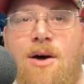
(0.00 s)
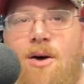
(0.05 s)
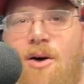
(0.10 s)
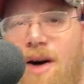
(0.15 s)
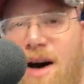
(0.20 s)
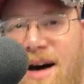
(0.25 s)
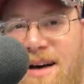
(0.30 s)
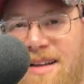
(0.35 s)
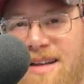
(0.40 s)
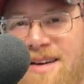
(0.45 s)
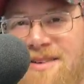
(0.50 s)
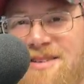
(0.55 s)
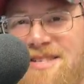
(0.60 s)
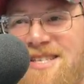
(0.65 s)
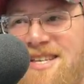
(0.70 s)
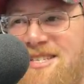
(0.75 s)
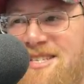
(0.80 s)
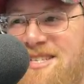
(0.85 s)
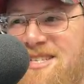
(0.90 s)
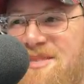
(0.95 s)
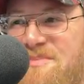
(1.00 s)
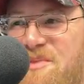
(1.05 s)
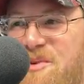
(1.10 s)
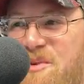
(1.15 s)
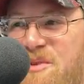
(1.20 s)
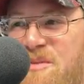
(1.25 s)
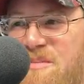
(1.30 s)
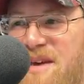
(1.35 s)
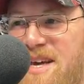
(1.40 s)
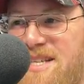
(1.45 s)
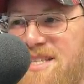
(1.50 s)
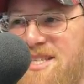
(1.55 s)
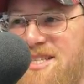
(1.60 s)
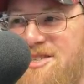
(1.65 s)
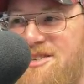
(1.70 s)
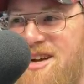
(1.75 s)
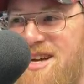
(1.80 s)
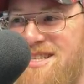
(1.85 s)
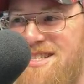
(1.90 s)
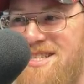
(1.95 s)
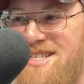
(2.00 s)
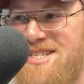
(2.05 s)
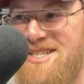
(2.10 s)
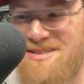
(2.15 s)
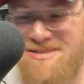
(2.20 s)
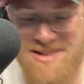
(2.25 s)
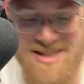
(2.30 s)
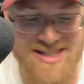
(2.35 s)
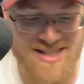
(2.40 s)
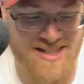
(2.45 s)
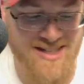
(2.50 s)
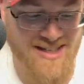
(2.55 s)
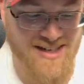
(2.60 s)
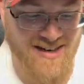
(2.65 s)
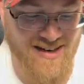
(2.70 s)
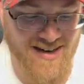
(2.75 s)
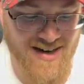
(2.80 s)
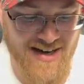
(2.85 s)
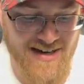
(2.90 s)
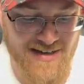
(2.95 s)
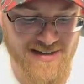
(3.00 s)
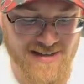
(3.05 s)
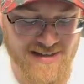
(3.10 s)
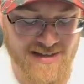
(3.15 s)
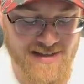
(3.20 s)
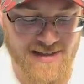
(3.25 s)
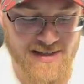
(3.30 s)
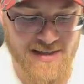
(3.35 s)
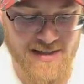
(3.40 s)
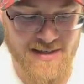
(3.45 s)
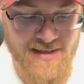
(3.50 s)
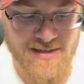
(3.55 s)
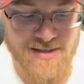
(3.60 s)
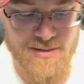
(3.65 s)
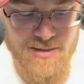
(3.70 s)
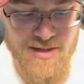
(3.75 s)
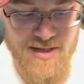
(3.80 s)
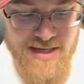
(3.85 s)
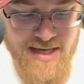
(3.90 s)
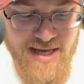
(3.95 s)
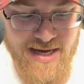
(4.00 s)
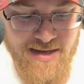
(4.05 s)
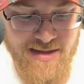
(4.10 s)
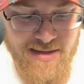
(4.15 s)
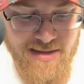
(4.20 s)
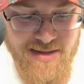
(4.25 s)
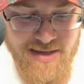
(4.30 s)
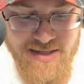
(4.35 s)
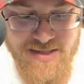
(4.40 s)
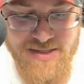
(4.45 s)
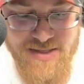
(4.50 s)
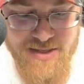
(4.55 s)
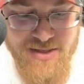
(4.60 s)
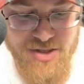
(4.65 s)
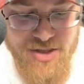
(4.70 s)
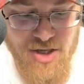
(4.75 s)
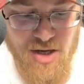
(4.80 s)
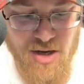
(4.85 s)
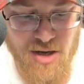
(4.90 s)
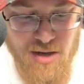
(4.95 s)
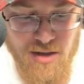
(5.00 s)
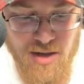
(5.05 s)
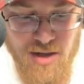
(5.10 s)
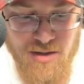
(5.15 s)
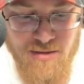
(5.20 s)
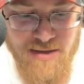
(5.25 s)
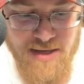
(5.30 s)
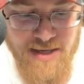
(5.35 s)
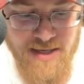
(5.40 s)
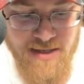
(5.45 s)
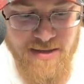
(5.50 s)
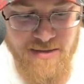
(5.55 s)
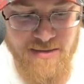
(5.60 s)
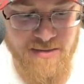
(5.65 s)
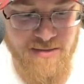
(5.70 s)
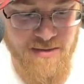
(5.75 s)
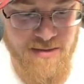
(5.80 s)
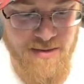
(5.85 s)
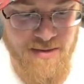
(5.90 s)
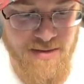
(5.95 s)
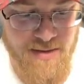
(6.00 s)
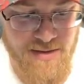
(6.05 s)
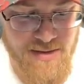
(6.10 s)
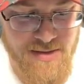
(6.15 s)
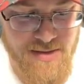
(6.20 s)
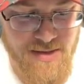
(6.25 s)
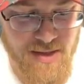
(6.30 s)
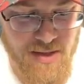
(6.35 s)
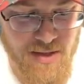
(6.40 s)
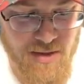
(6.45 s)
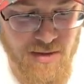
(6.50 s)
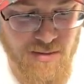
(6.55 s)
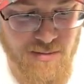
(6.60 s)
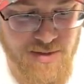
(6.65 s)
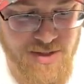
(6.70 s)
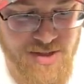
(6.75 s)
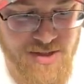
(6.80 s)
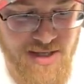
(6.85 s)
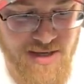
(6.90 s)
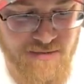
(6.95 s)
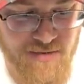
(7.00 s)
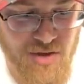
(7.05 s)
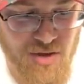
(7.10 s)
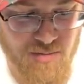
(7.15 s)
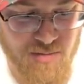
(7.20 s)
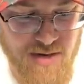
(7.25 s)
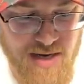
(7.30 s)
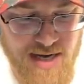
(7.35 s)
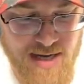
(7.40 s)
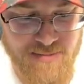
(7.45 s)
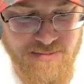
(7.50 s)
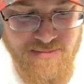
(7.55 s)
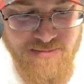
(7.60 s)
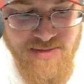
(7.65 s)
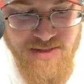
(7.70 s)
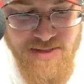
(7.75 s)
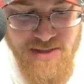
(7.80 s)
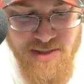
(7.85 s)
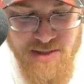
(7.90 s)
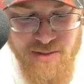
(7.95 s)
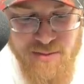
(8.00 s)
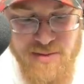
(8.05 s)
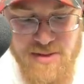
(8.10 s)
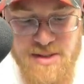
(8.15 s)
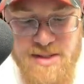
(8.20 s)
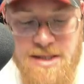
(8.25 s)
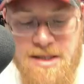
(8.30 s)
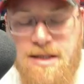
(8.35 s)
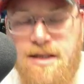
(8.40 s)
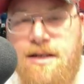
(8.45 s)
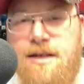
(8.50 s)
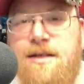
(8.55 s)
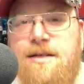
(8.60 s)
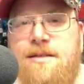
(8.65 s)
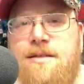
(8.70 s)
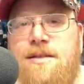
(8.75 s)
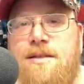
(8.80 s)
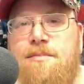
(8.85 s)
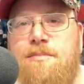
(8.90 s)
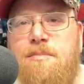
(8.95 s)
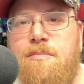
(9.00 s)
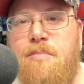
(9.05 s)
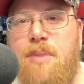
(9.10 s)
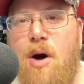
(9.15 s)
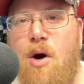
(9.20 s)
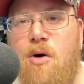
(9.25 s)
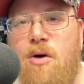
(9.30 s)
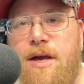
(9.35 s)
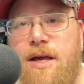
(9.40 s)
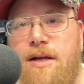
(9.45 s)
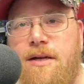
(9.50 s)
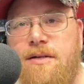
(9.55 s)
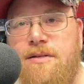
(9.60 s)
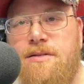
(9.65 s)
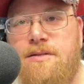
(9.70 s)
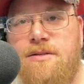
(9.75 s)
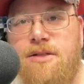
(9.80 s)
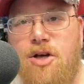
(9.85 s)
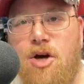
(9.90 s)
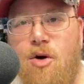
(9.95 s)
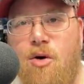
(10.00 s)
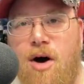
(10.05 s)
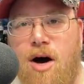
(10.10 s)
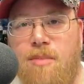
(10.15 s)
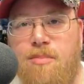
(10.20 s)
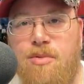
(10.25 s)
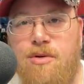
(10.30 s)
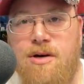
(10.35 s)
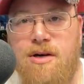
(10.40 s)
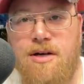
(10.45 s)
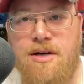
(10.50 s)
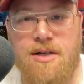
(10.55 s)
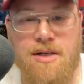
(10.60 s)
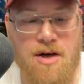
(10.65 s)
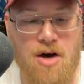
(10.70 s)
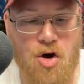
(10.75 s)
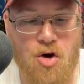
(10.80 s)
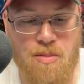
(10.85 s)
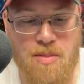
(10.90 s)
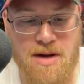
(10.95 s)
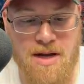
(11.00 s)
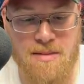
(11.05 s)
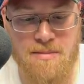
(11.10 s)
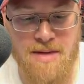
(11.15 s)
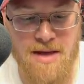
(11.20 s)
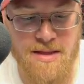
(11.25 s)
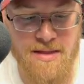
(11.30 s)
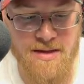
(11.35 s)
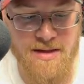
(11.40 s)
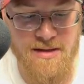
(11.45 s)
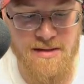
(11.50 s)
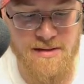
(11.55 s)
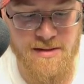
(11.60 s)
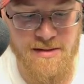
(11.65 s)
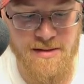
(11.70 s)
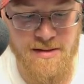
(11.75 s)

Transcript: Wow, that was such a smooth, amazing transition, wasn't it? All right. So we're going to get into this. They're tall already, so we should have no problems with the, the poke and go upward opening method.